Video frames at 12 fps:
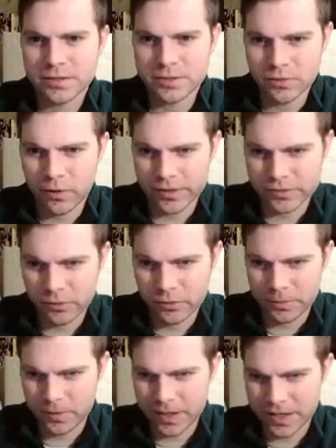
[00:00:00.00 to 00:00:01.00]
So notice we'll
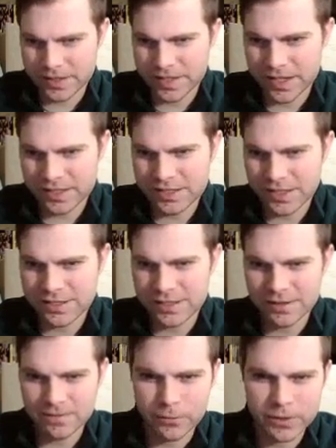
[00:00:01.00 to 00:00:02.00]
be reading a text in
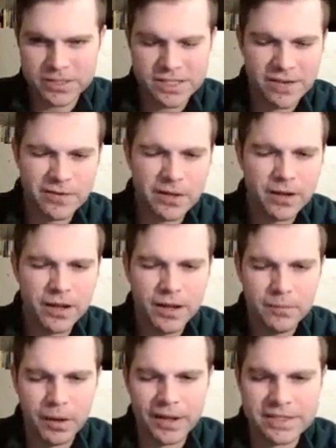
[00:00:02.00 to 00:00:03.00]
1847,
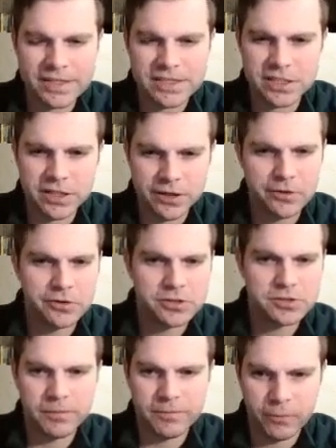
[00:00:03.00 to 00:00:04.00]
about 18
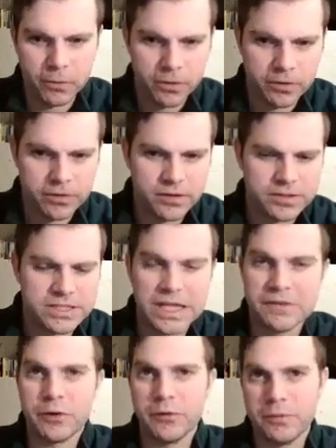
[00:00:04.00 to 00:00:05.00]
years before
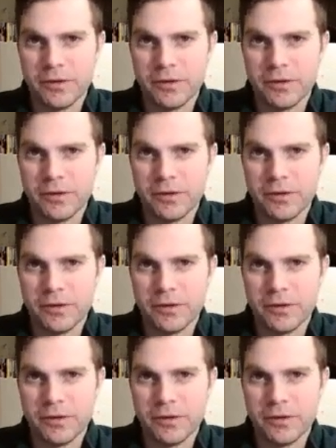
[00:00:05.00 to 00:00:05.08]
slavery would